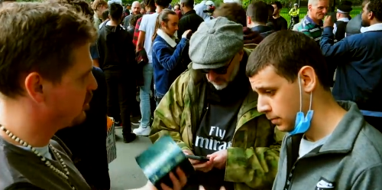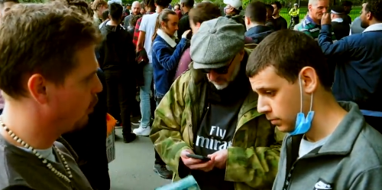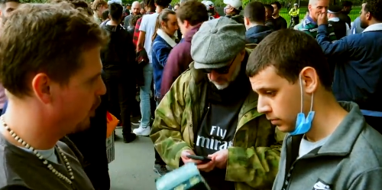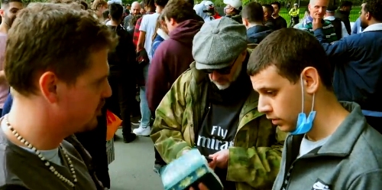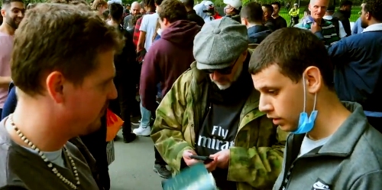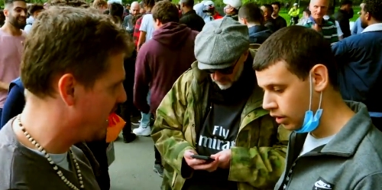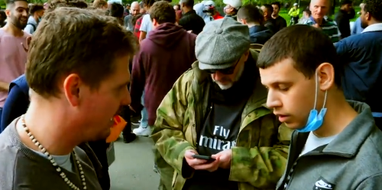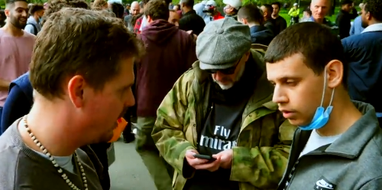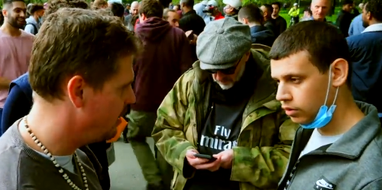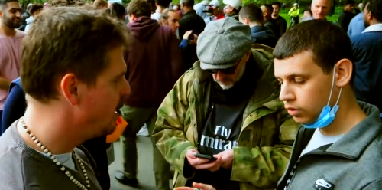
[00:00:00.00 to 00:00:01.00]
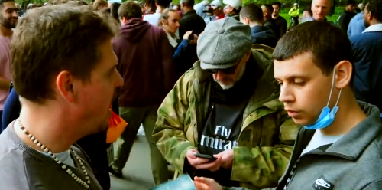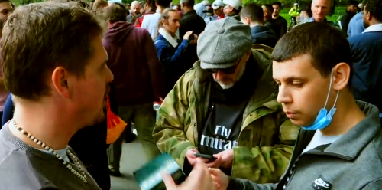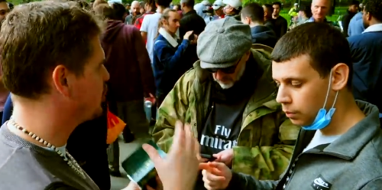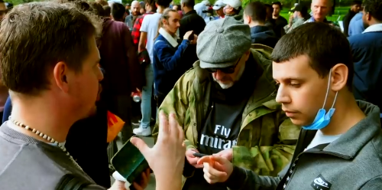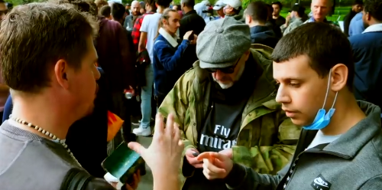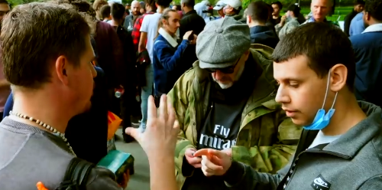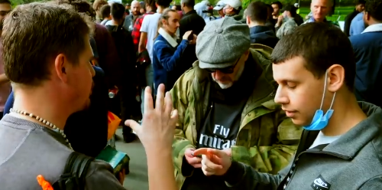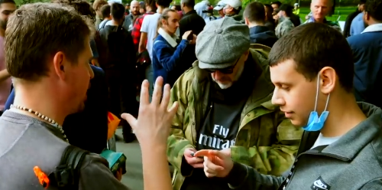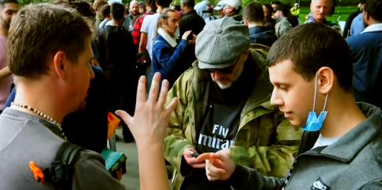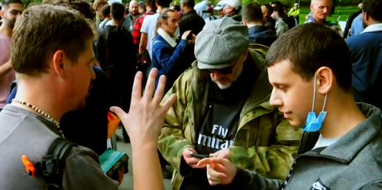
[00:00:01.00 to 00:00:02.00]
Speaker 1: the words of Allah, and someone
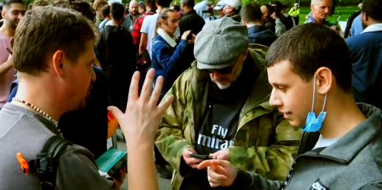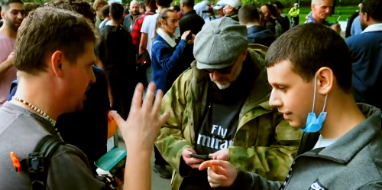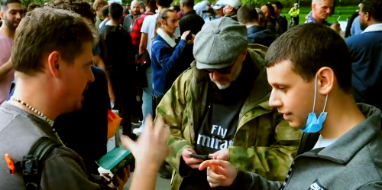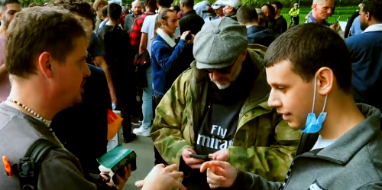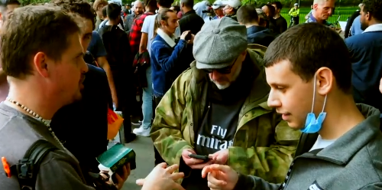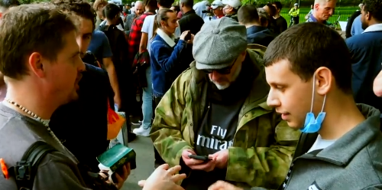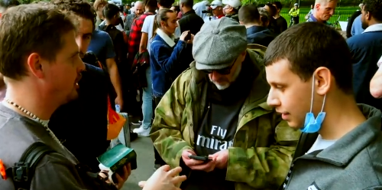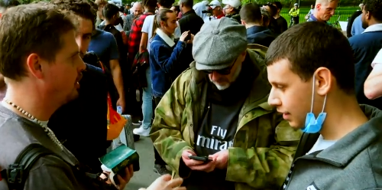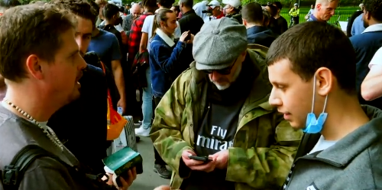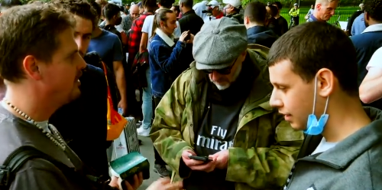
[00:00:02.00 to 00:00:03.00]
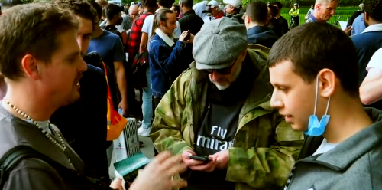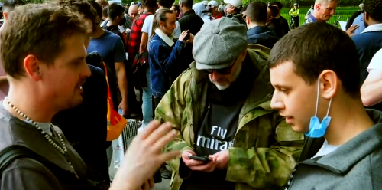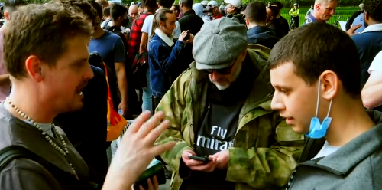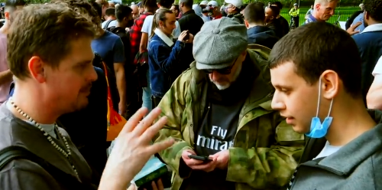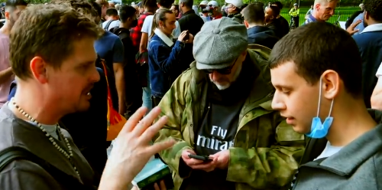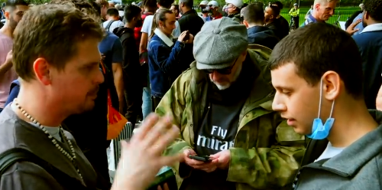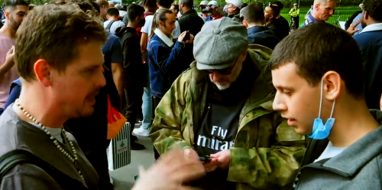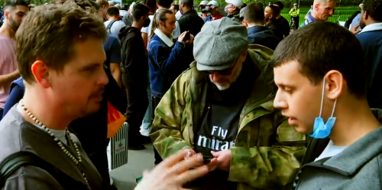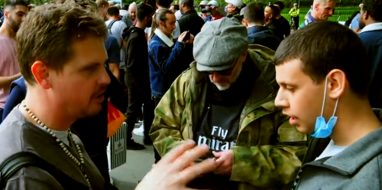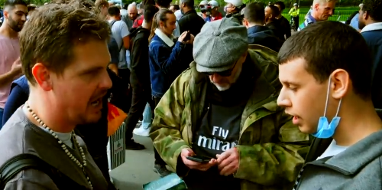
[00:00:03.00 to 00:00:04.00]
changes the Injil, then that means
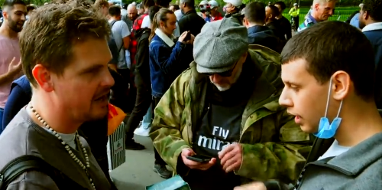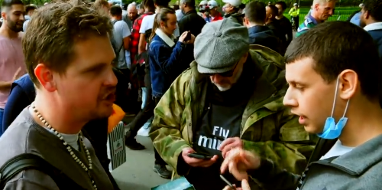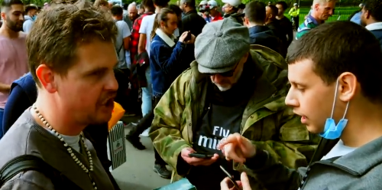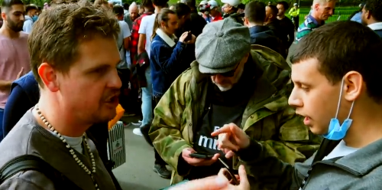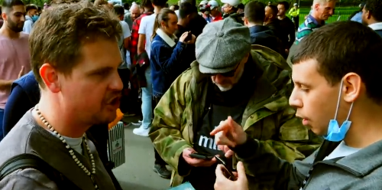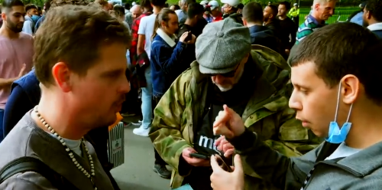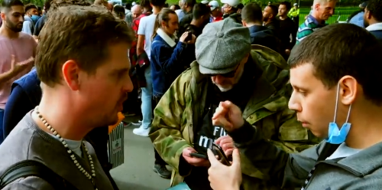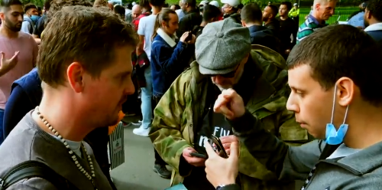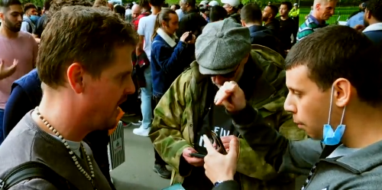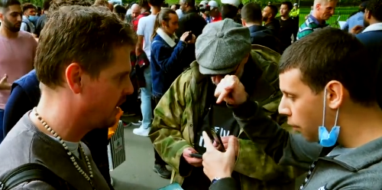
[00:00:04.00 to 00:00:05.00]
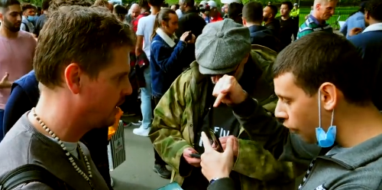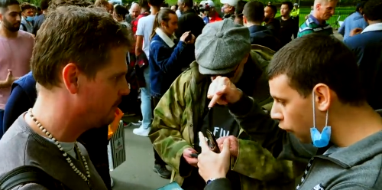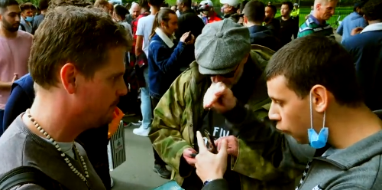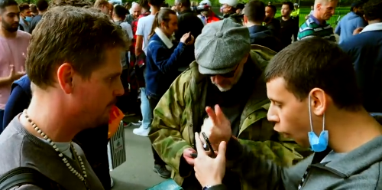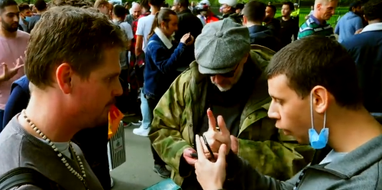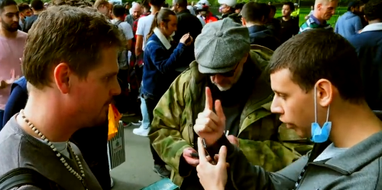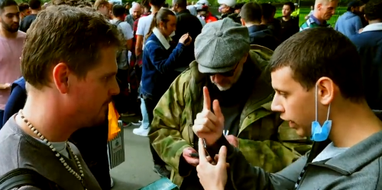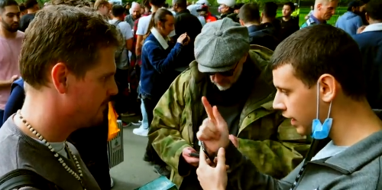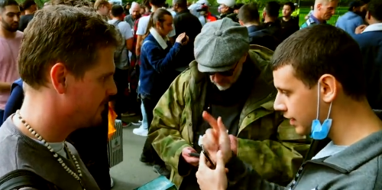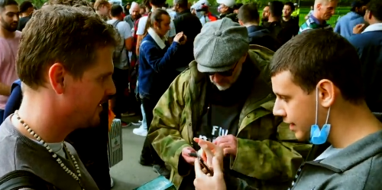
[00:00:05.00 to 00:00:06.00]
people can change the words of Allah.
Speaker 2: Before
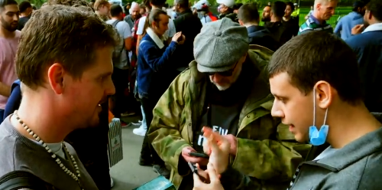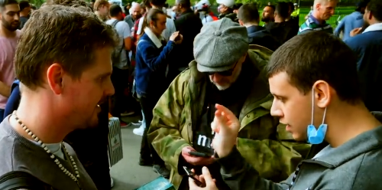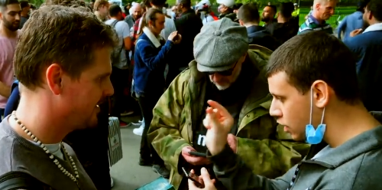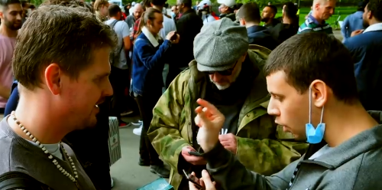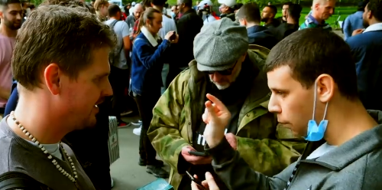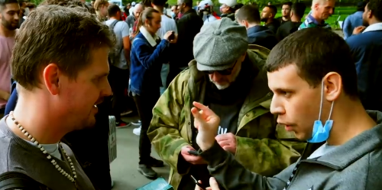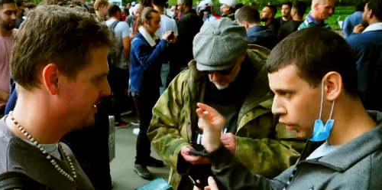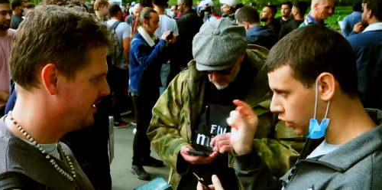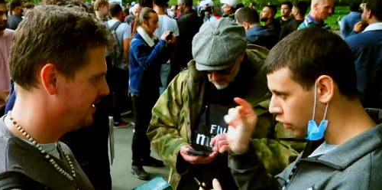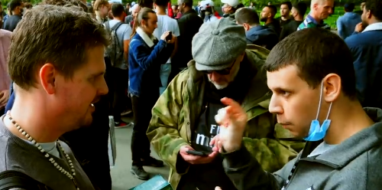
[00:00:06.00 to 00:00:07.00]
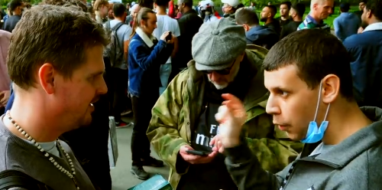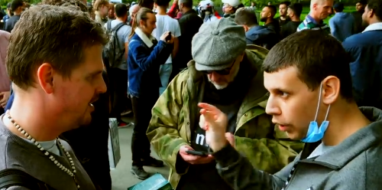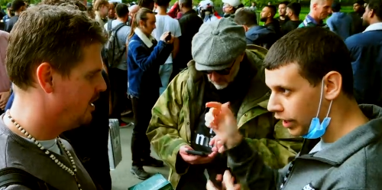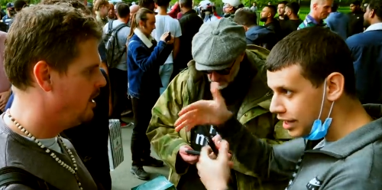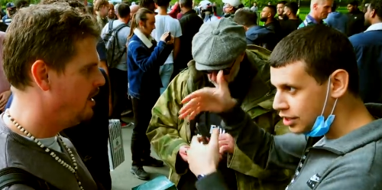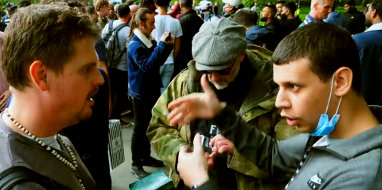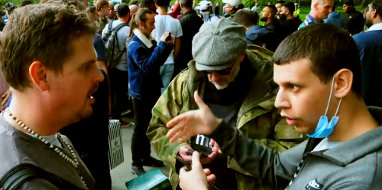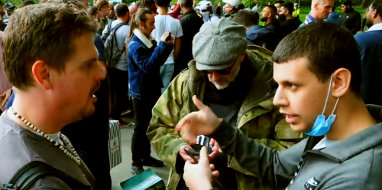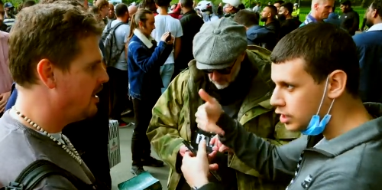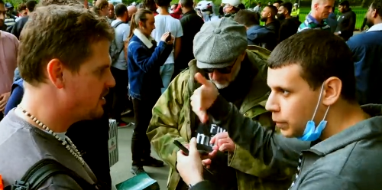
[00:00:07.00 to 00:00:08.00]
it says the book, the book is the
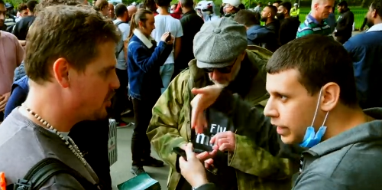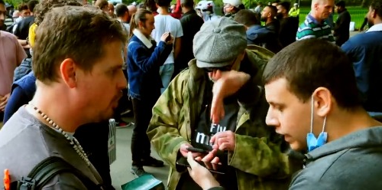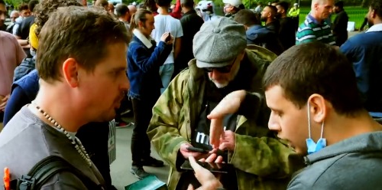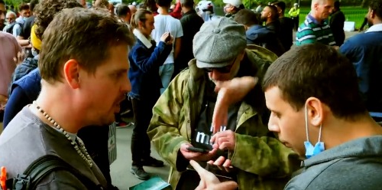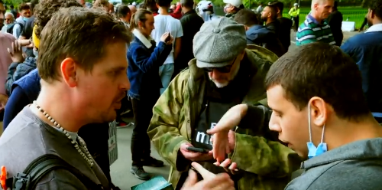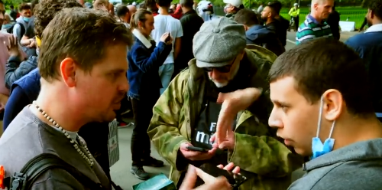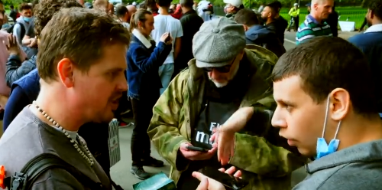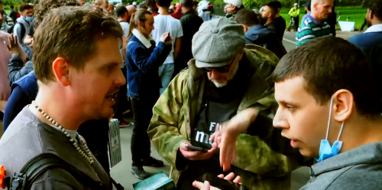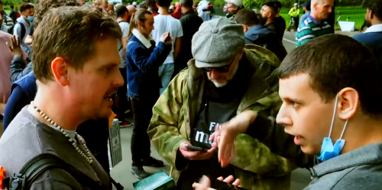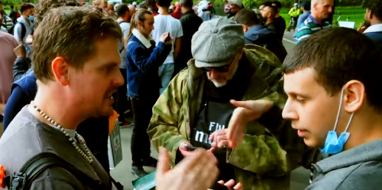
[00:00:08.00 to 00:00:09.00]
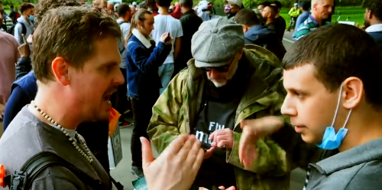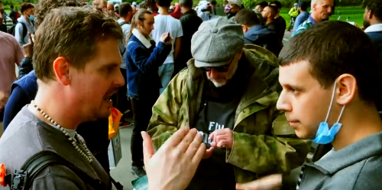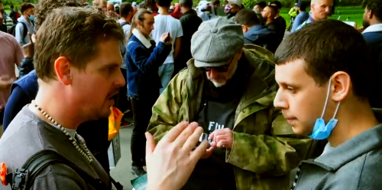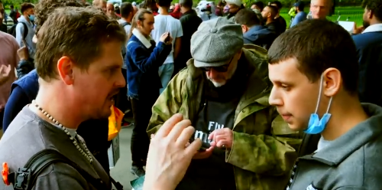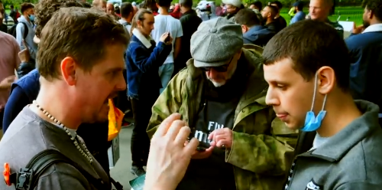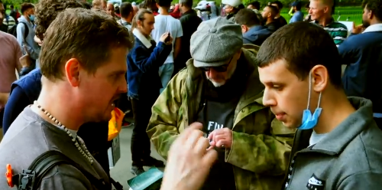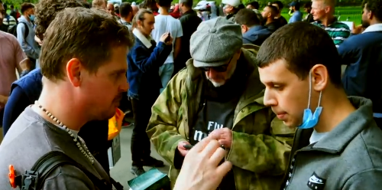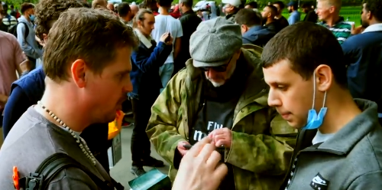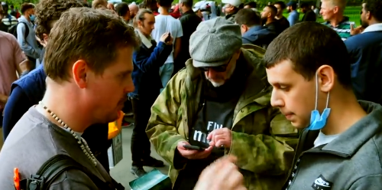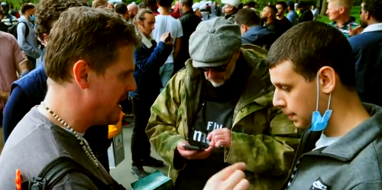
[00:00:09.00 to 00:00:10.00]
Quran. So what you're saying is
Speaker 1: Allah cares
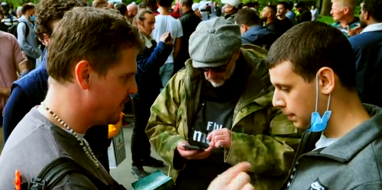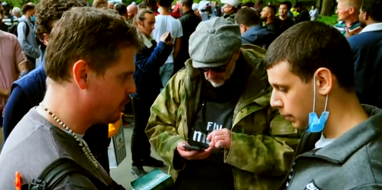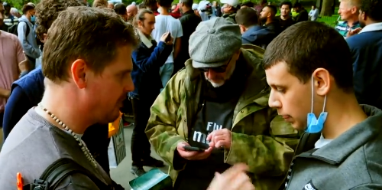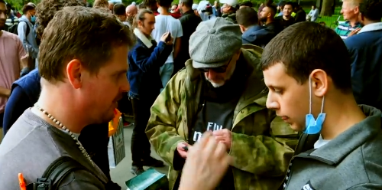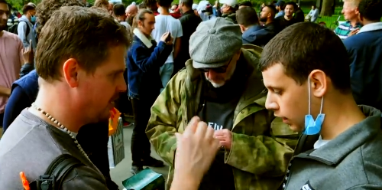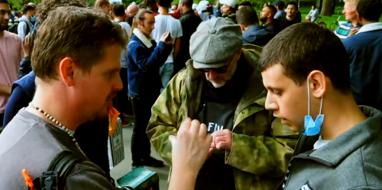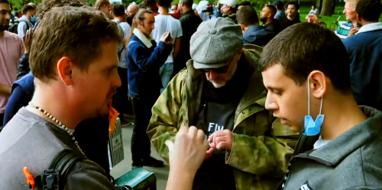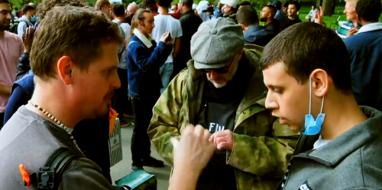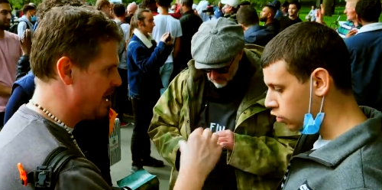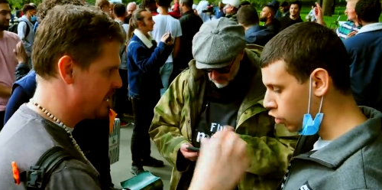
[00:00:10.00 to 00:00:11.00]
more about the Quran than He does about